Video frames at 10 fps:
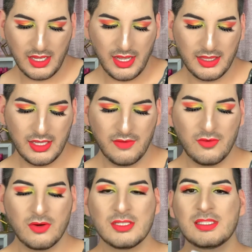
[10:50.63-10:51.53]
and then of
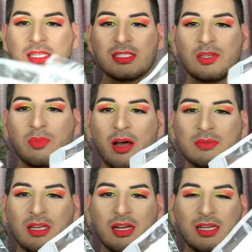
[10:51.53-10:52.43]
course the 2 pop
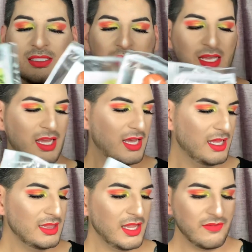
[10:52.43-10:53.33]
sockets.
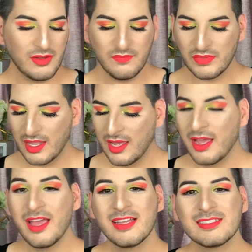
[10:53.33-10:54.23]
Love them.
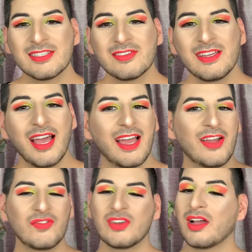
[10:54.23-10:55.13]
And so yeah,
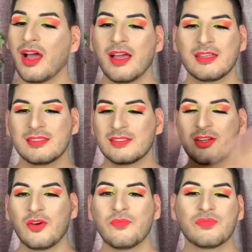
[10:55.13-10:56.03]
if you guys
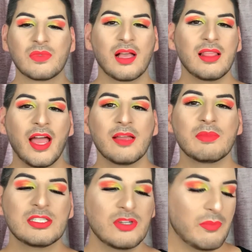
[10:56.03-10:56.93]
like
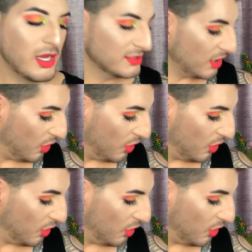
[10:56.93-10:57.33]
mystery boxes,